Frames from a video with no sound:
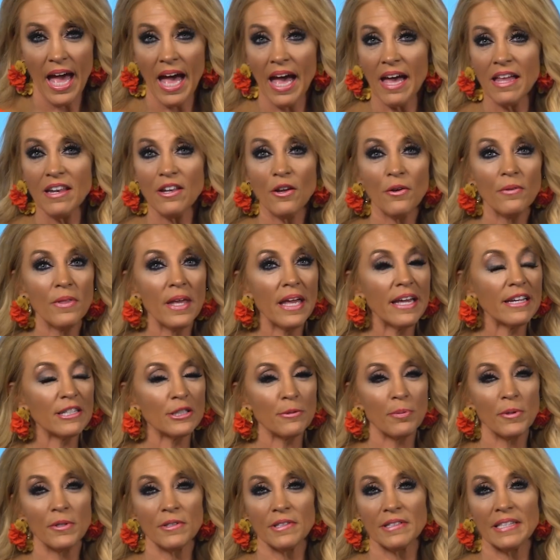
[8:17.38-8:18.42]
I know the
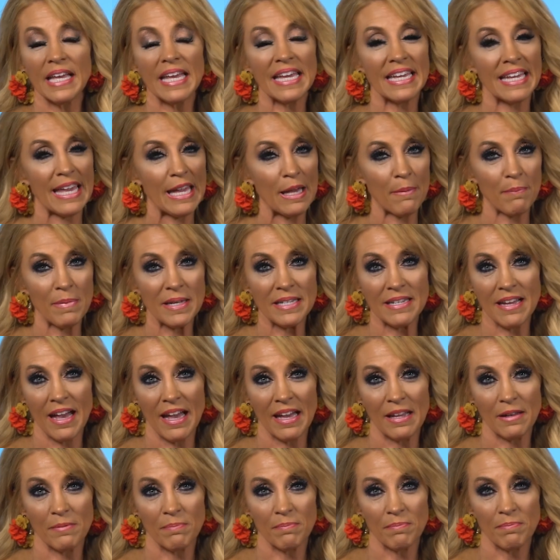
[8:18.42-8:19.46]
experts say it can't be
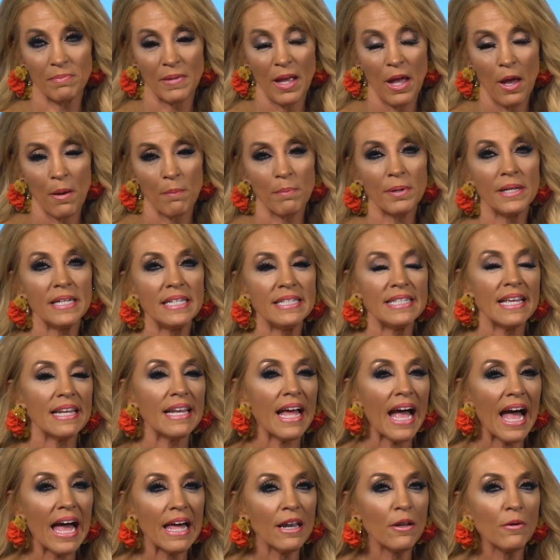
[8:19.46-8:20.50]
done. But he
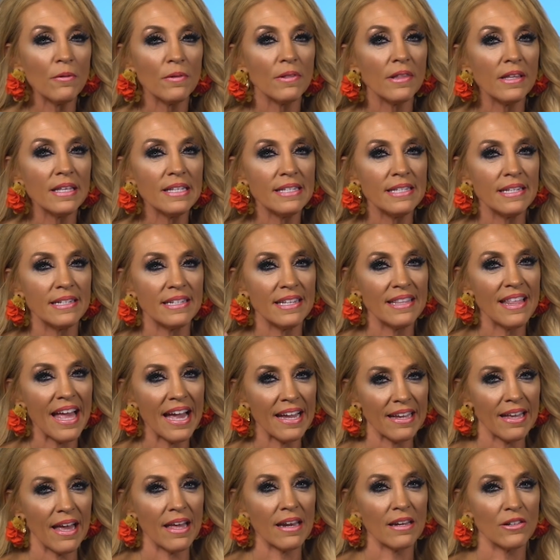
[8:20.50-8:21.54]
said, I don't listen to
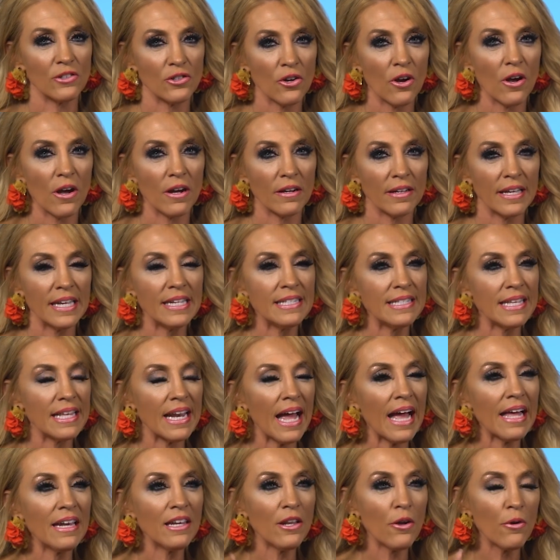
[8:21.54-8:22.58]
that kind of talk. He said,
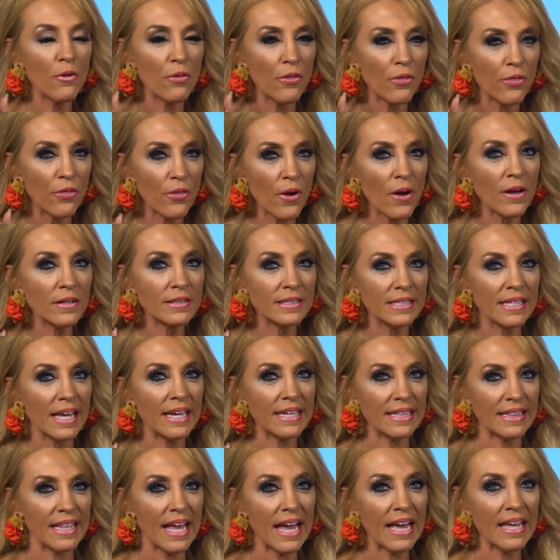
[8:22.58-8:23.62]
I know thoughts
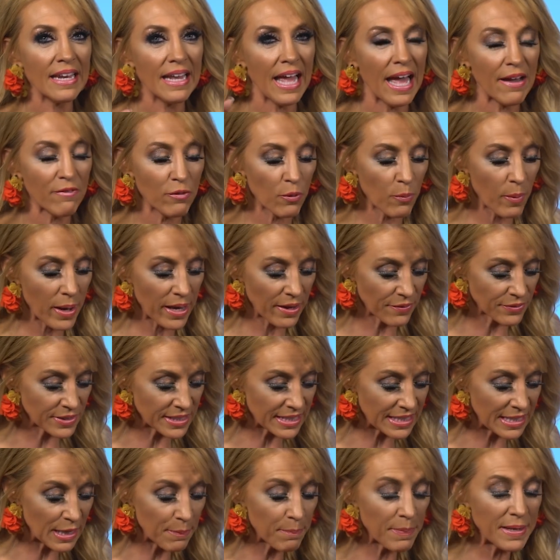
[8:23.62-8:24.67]
like that have a way of
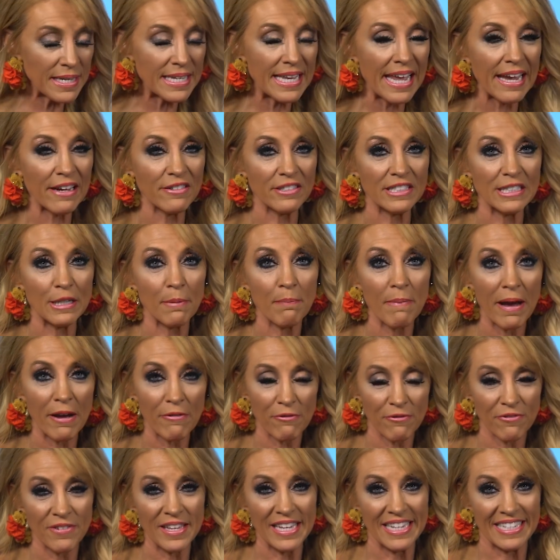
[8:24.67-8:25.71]
slipping down to my
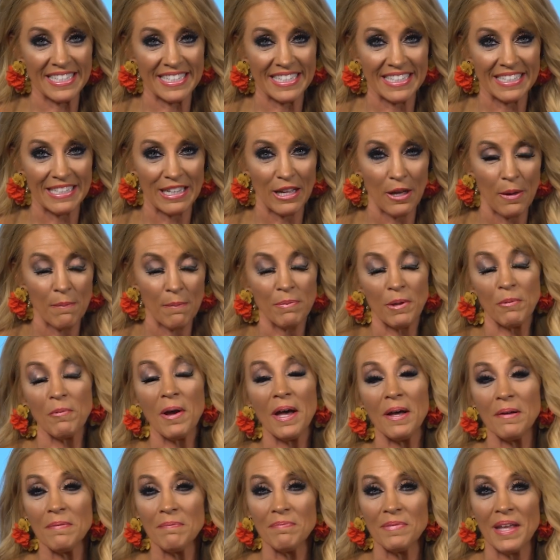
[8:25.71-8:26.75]
feet.
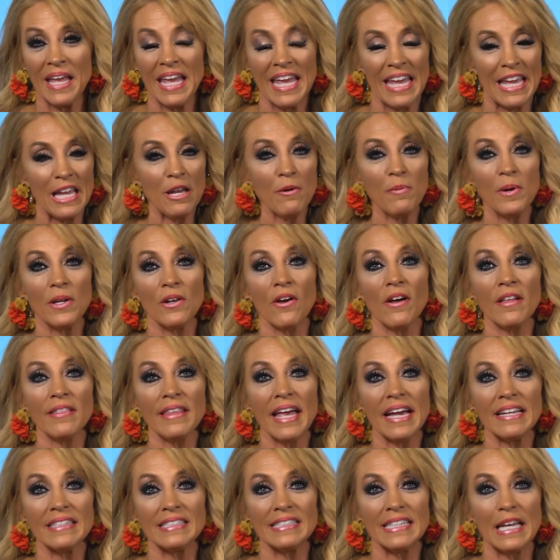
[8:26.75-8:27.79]
Well, he went
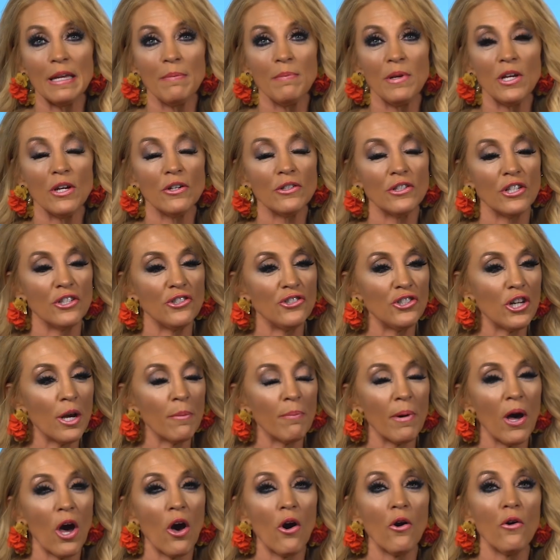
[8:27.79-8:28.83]
on that same year to
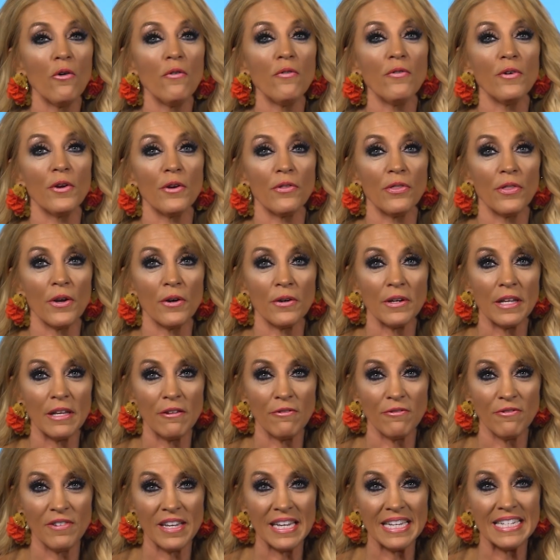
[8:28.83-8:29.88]
jump over
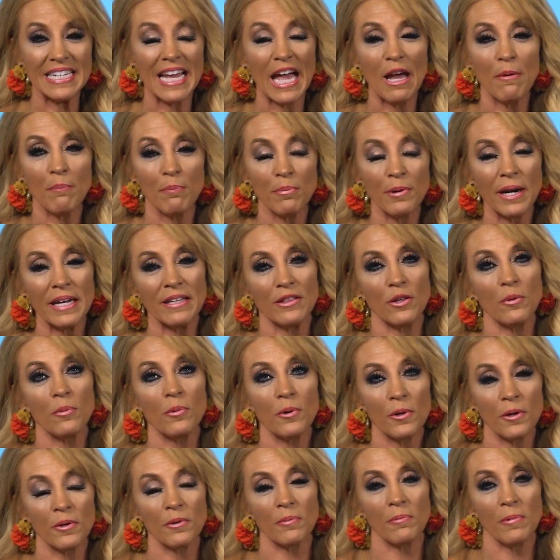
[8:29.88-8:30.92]
thirty feet and break the
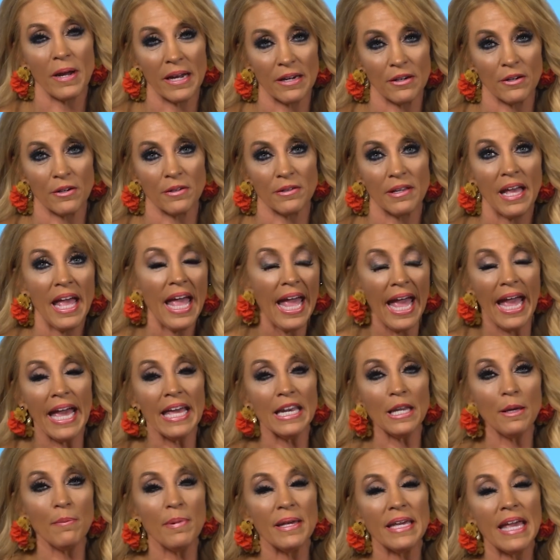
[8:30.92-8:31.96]
world record.
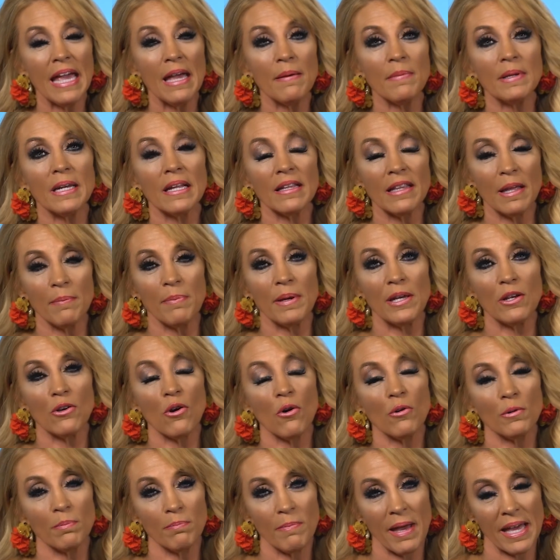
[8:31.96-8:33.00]
And he became an Olympic
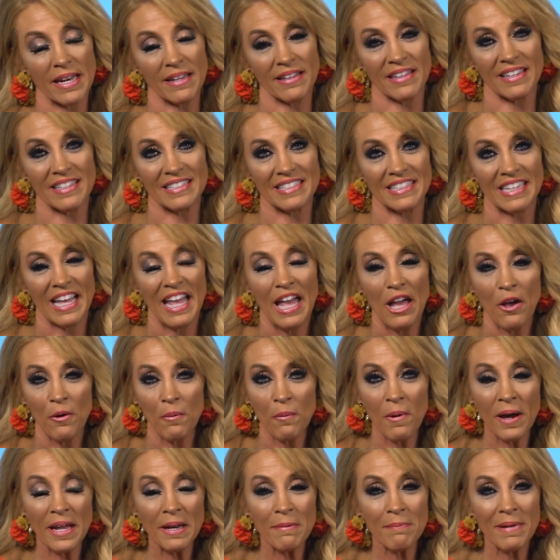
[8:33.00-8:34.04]
gold medalist.
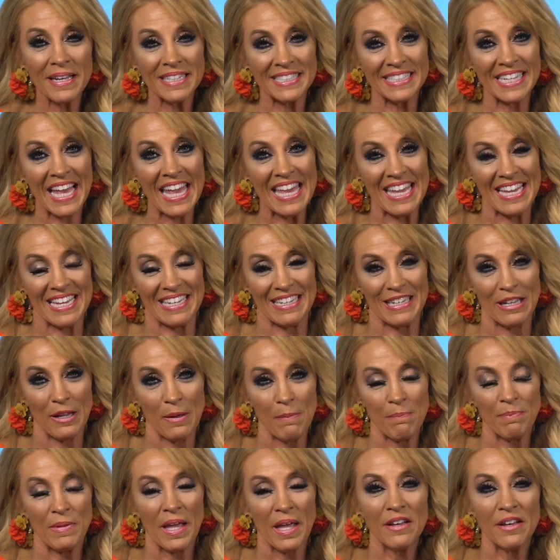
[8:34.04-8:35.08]
What am I saying?
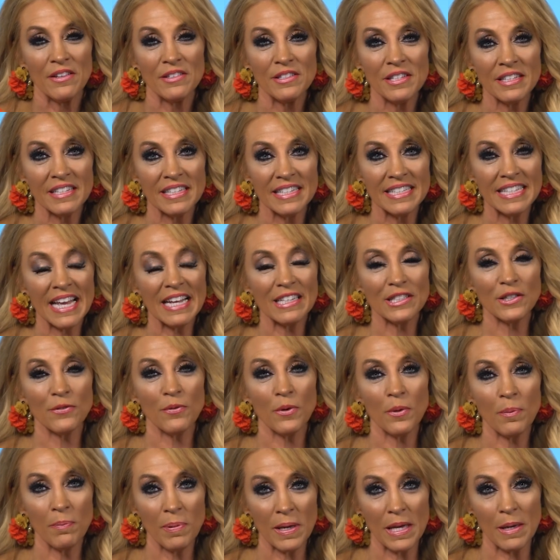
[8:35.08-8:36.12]

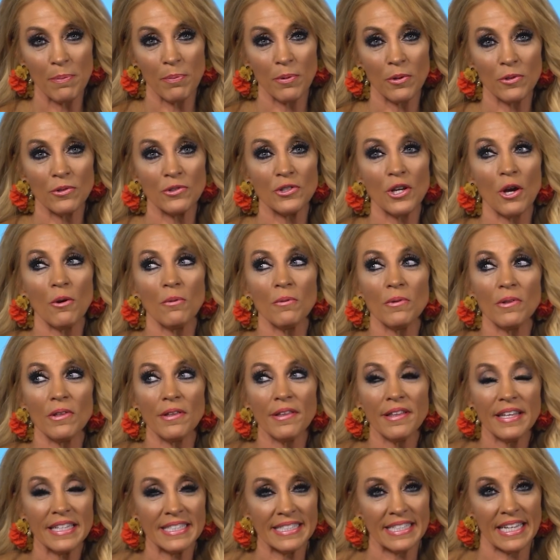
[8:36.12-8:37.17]
Successful people don't
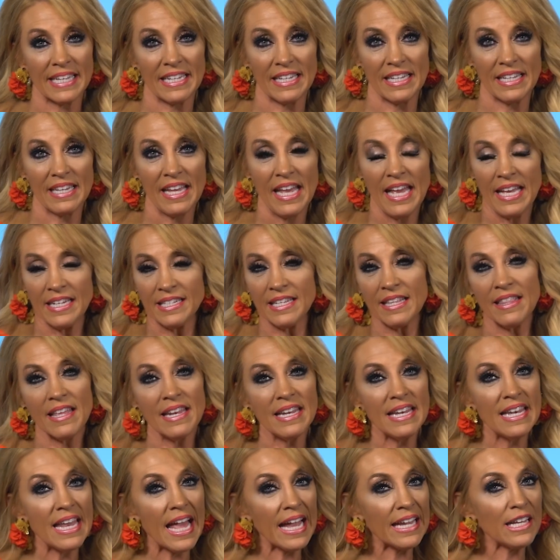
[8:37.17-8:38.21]
listen to
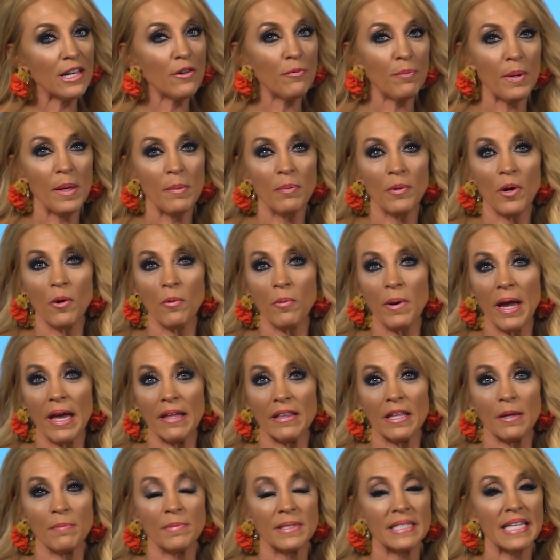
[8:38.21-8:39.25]
the negative people
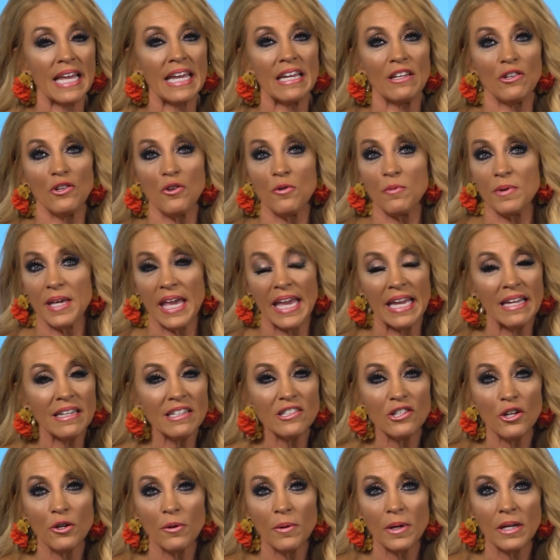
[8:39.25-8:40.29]
around them saying you
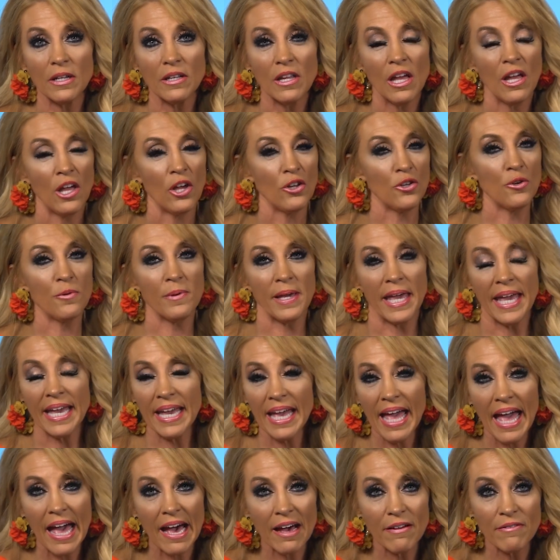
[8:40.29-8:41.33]
can't do it, you
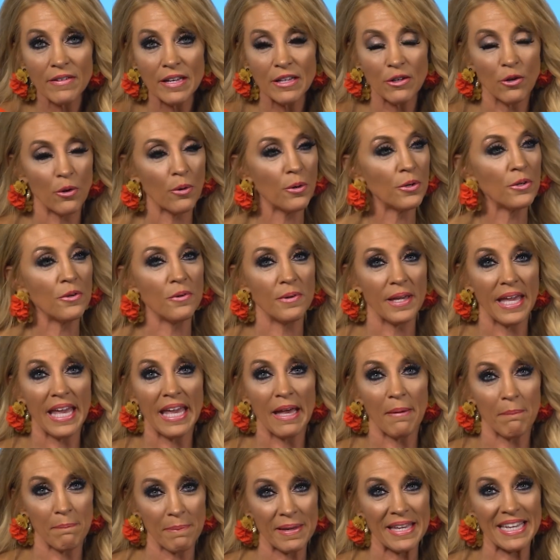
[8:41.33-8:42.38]
can't have it, or you
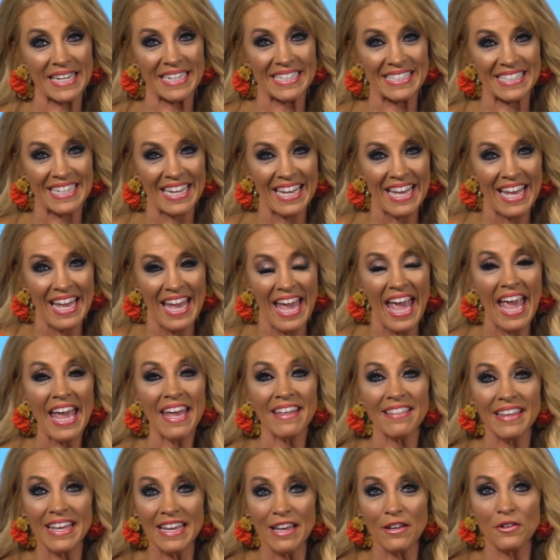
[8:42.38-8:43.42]
can't be it.
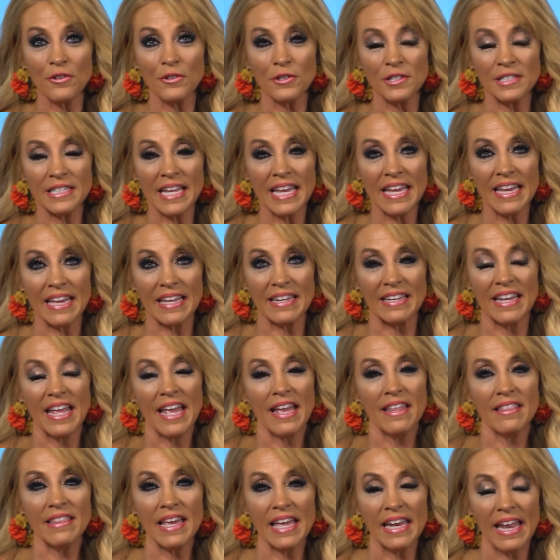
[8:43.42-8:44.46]
And they understand
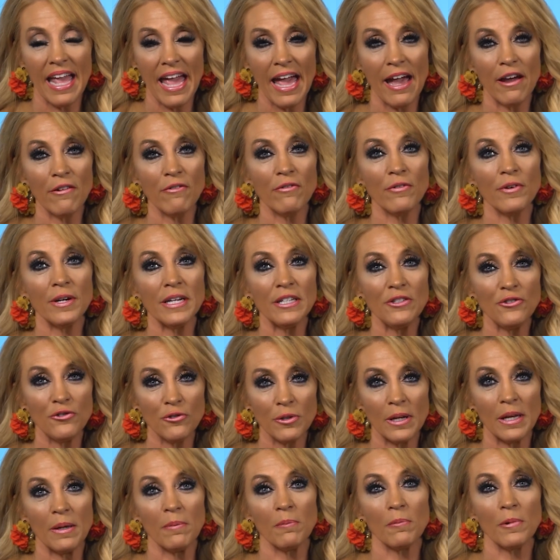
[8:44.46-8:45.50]
that every
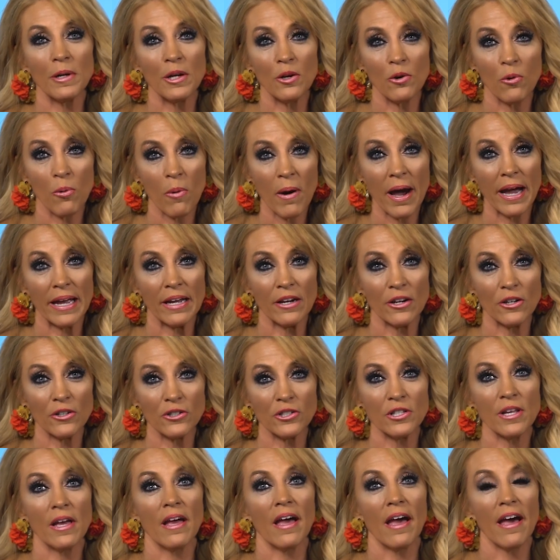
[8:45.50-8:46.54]
dream
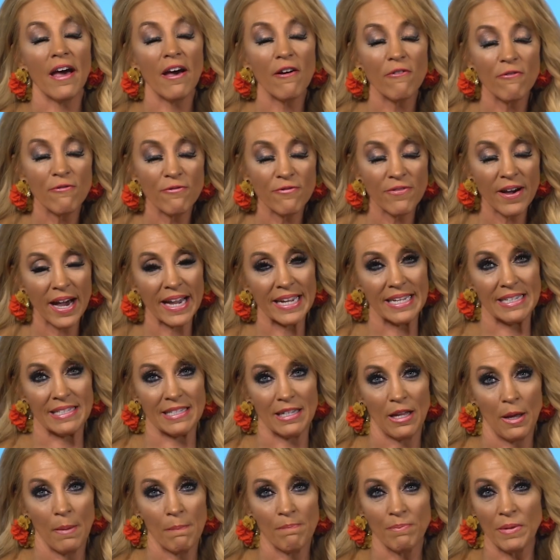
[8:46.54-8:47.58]
requires a
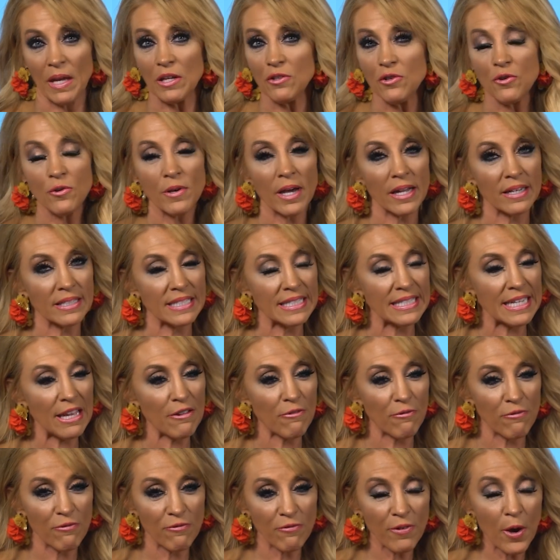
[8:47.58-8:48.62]
fight. And you got to
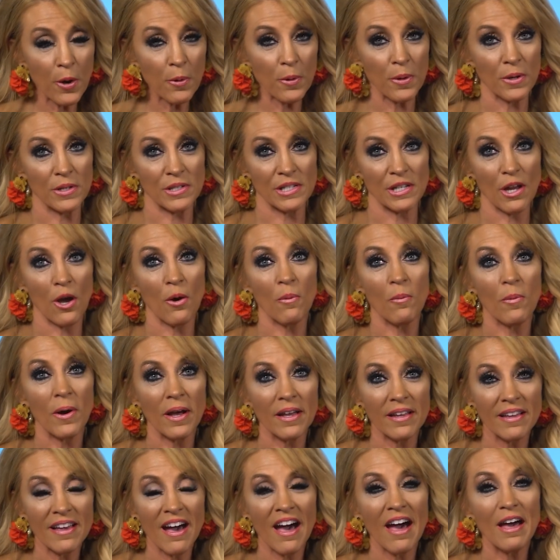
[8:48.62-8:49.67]
stay focused on
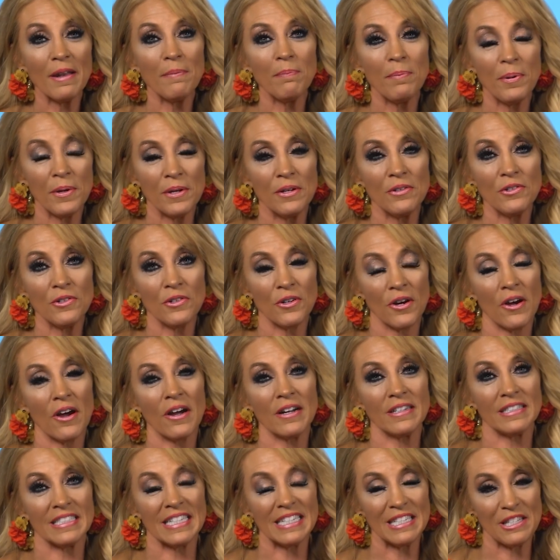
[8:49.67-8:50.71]
what God put in your
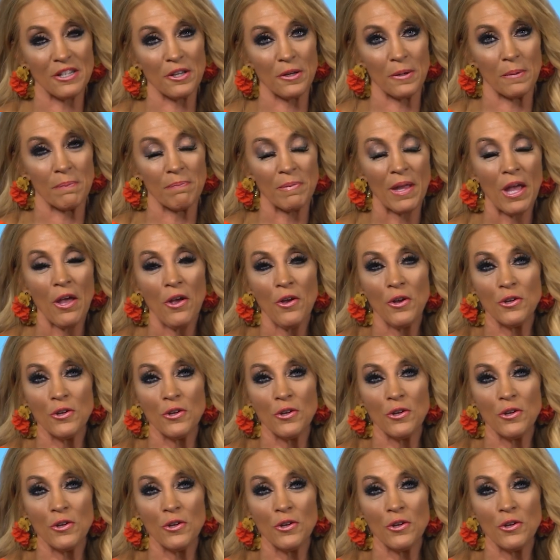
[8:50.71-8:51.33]
heart to do.